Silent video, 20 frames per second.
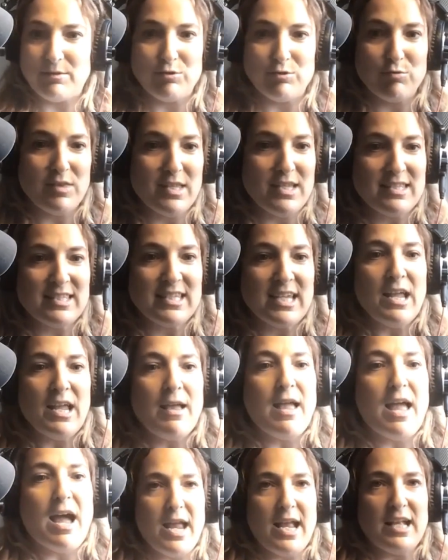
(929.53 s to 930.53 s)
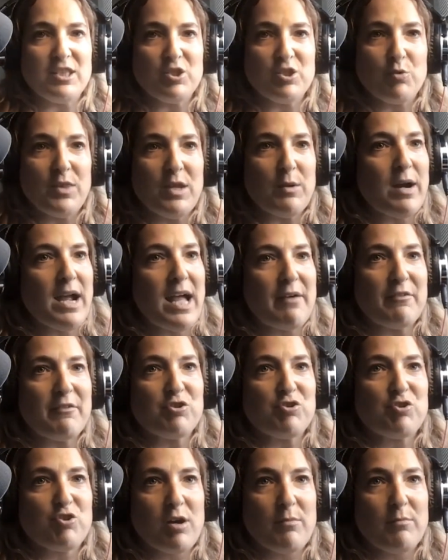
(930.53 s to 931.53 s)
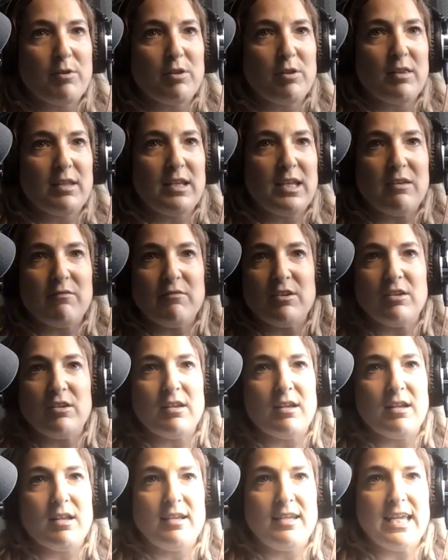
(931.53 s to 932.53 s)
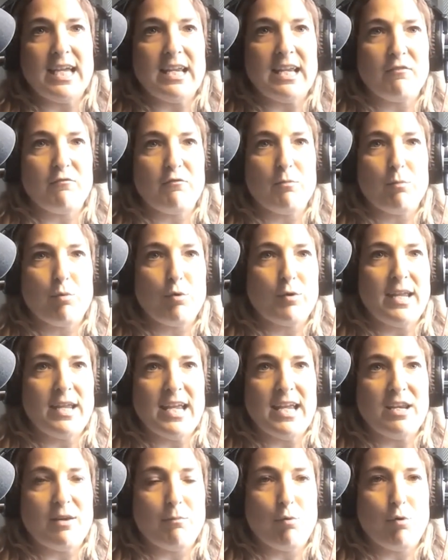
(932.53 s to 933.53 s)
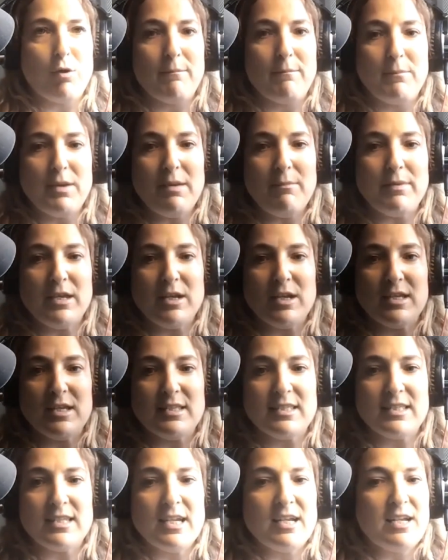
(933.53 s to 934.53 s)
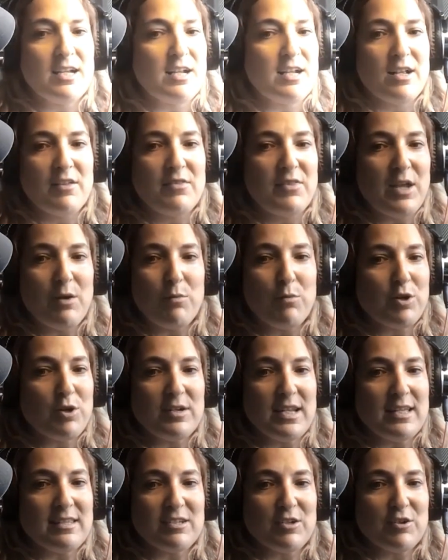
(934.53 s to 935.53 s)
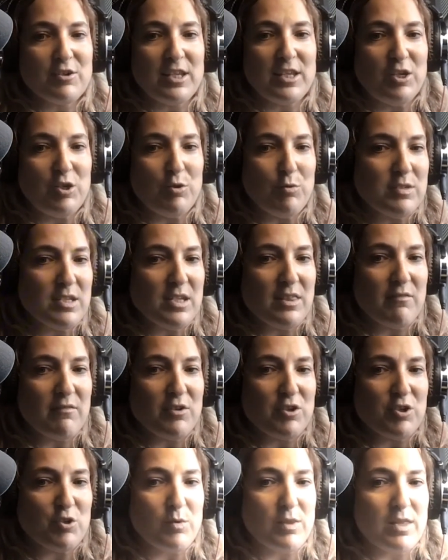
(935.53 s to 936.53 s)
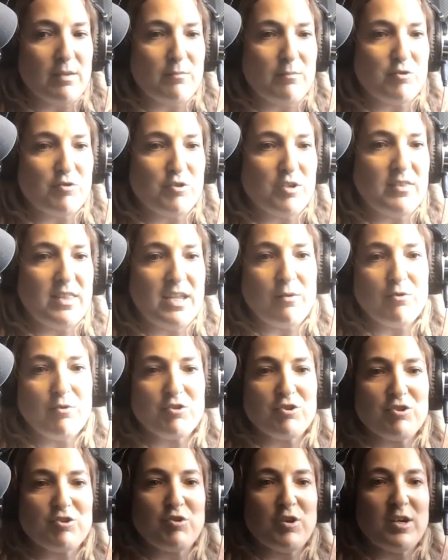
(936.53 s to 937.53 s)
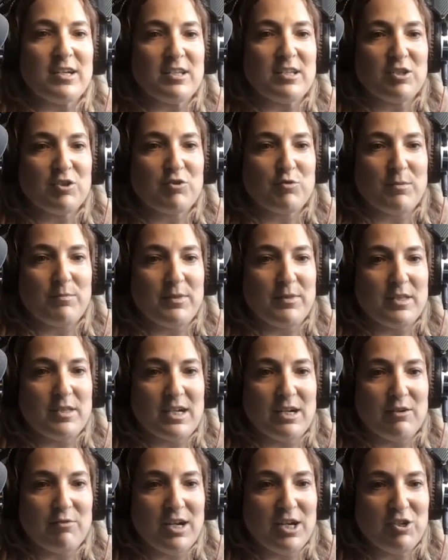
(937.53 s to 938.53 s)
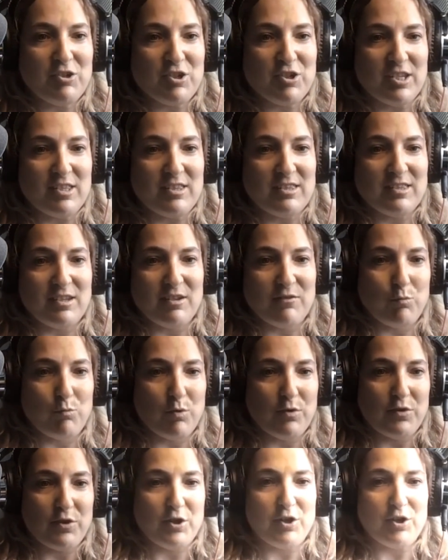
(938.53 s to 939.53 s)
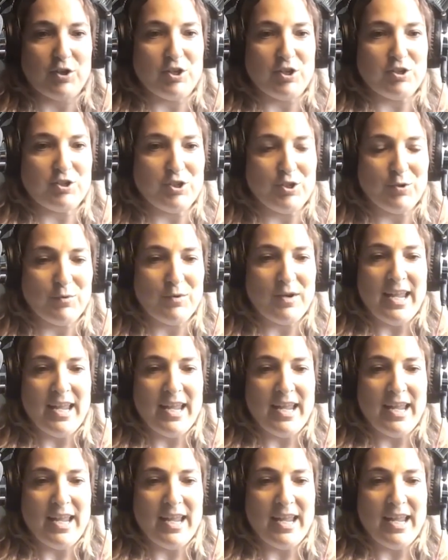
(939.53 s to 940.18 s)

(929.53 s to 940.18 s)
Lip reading: I'm going to do this. And so they were having trouble even getting from point A to point B because they weren't necessarily using the visual imagery. They were just trying to script the directions of what they're going to do.